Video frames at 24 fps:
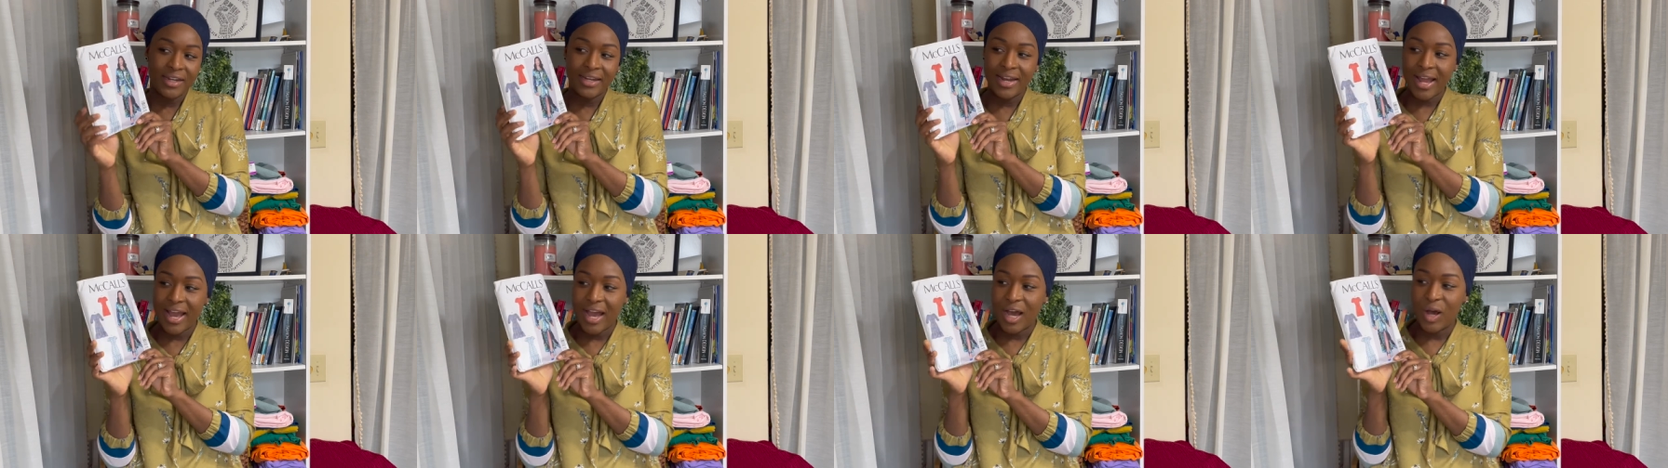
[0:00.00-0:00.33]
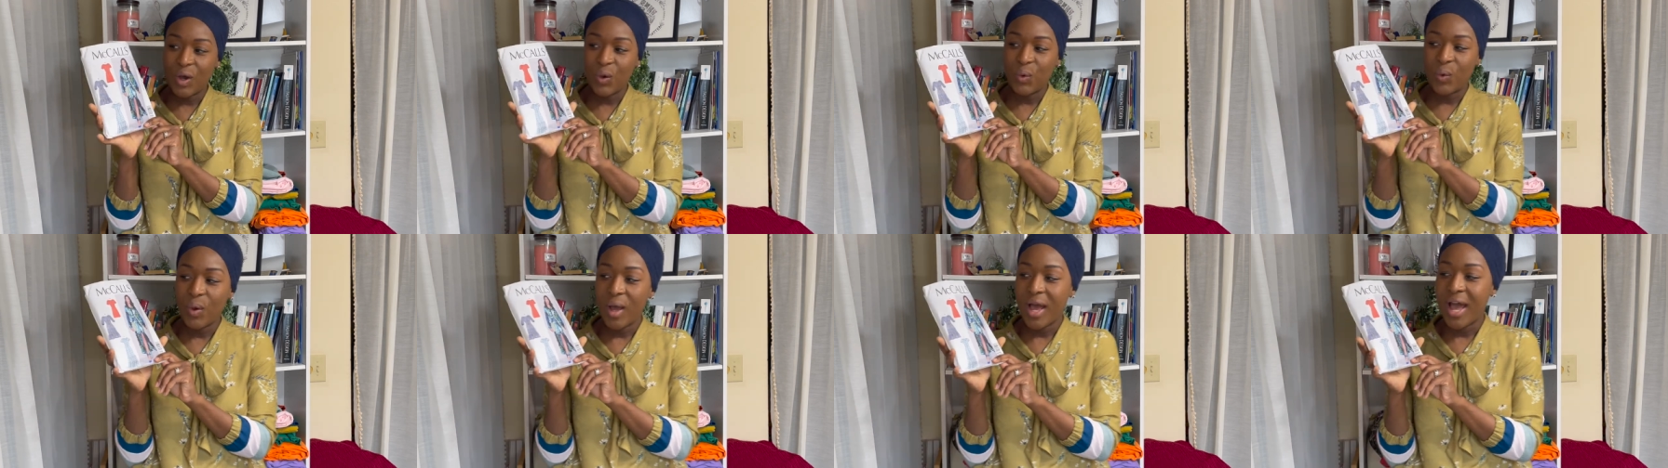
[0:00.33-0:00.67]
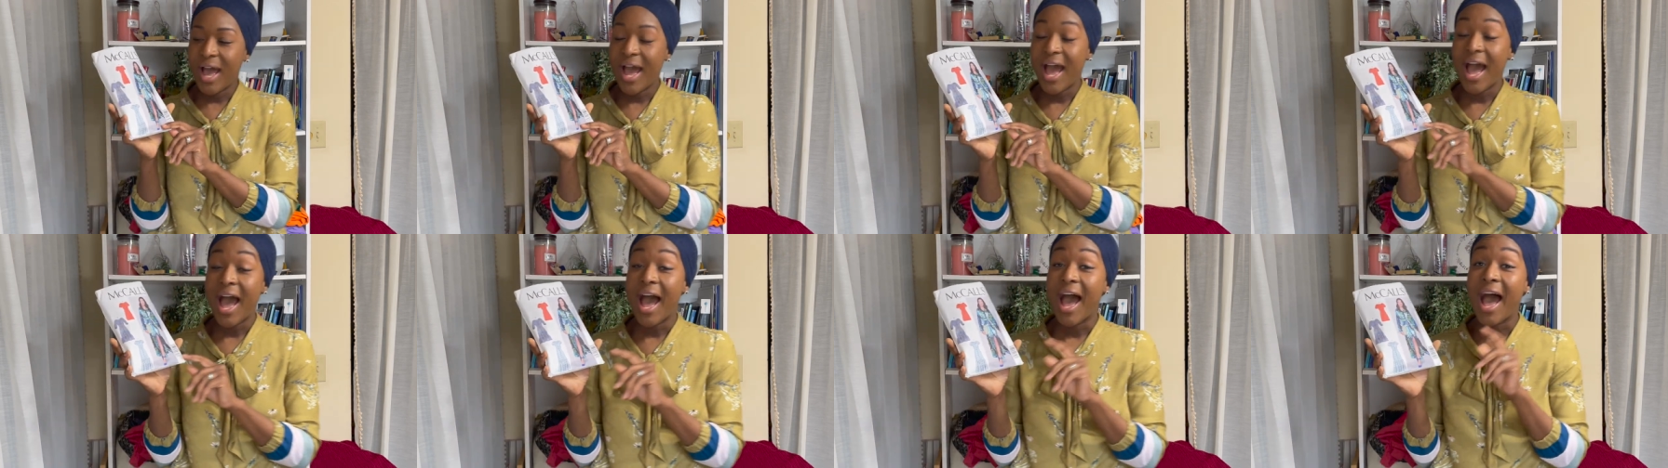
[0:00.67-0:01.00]
Now,
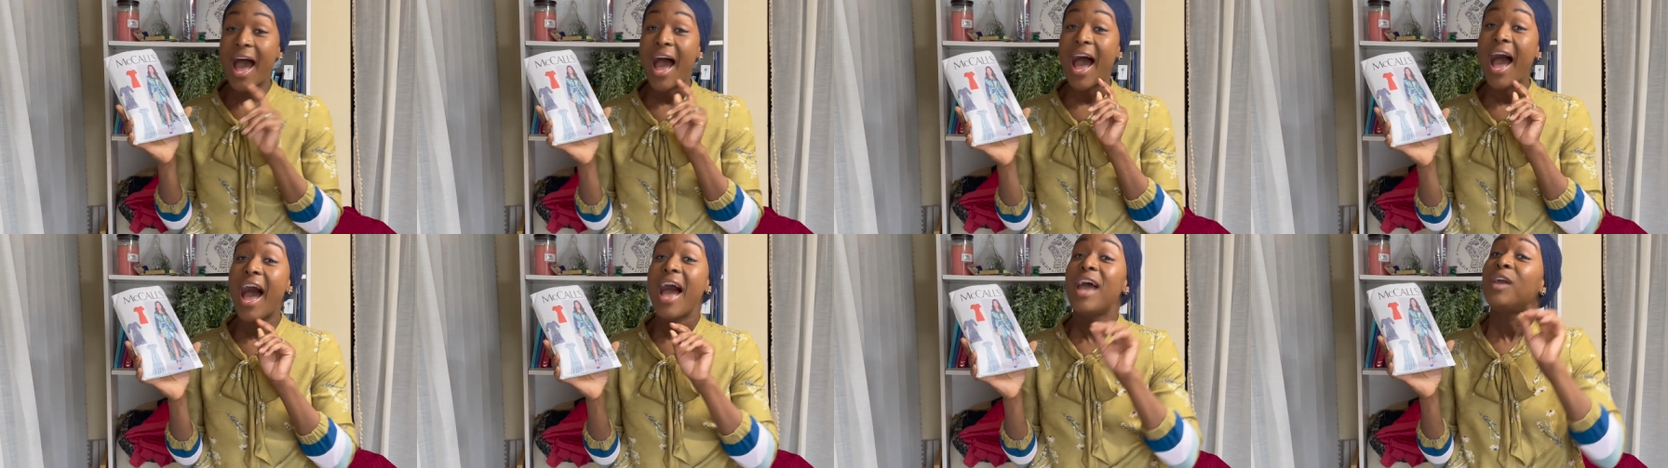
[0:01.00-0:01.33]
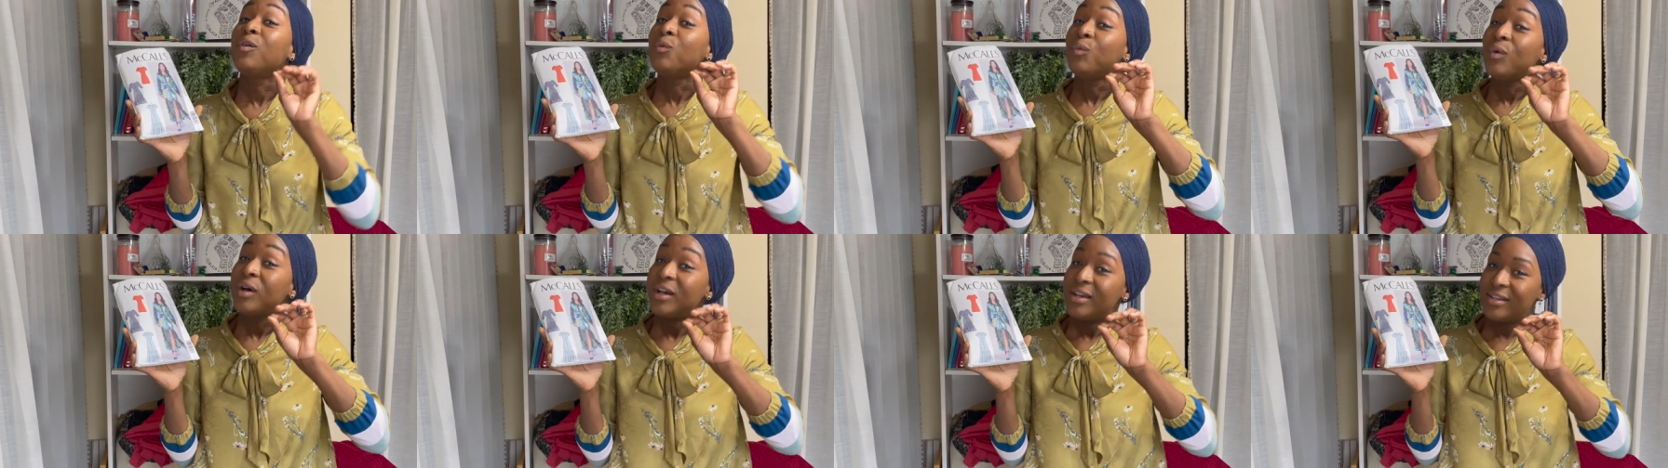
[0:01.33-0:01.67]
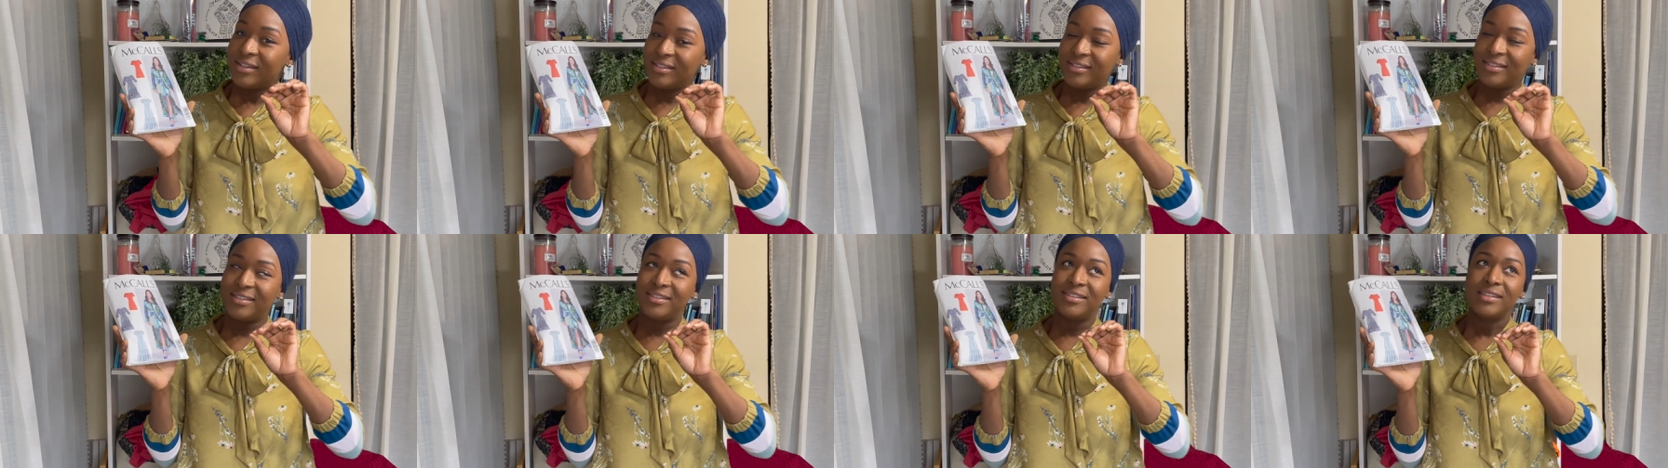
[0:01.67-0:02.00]
I
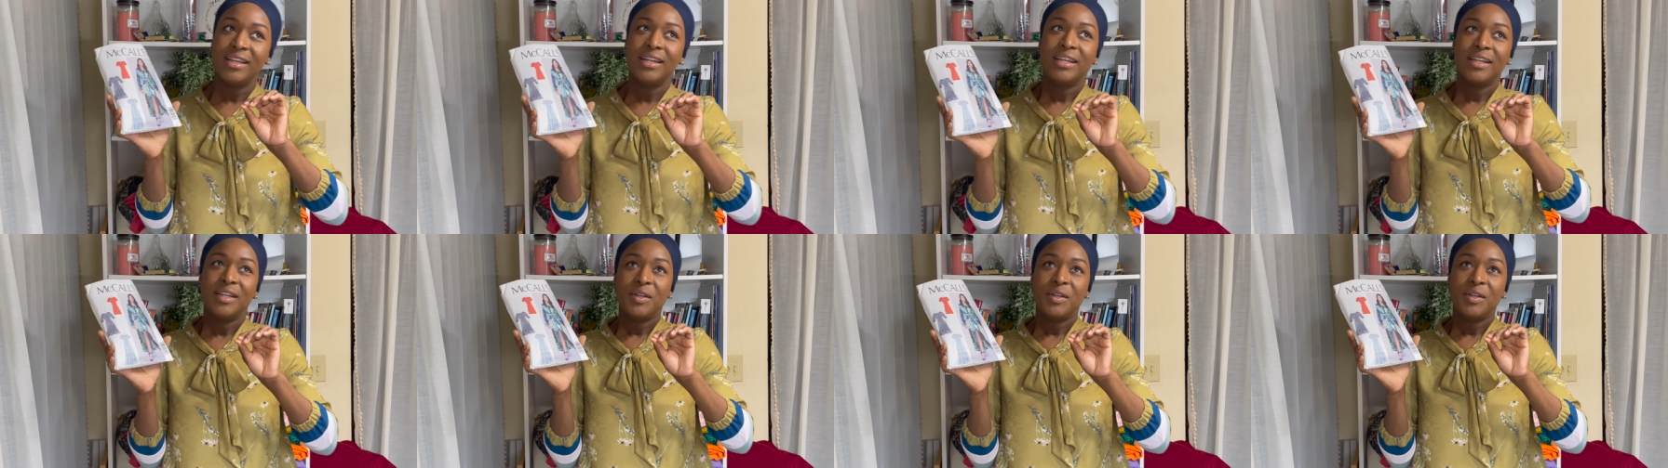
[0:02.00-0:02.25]
was